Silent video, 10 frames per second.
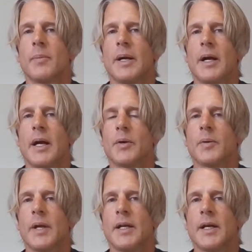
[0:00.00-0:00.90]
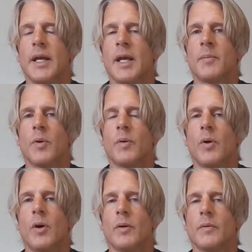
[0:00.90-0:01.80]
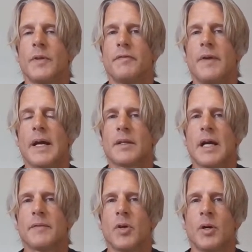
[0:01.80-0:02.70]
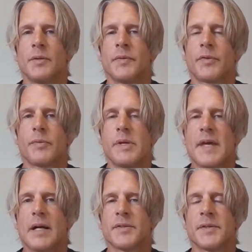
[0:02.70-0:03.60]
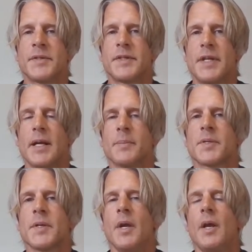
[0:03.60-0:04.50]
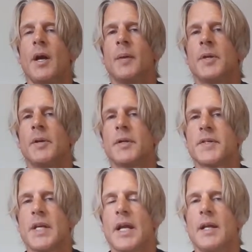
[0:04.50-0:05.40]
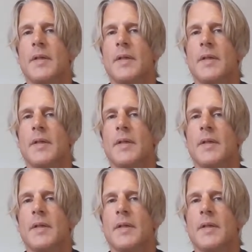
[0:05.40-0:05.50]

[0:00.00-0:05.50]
about how great I am or the fact that I've gone 3,000 steps. I'm here to say